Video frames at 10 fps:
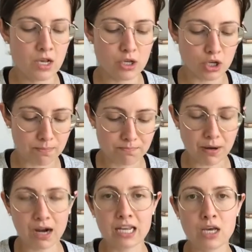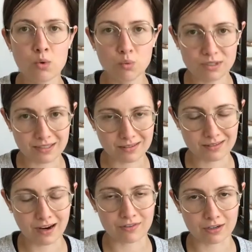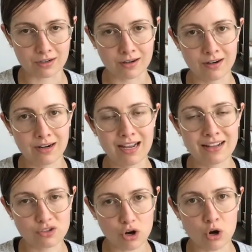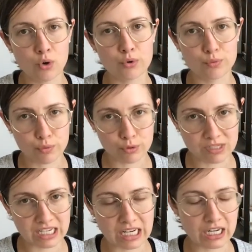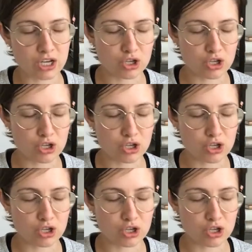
Your body will discover its own routine.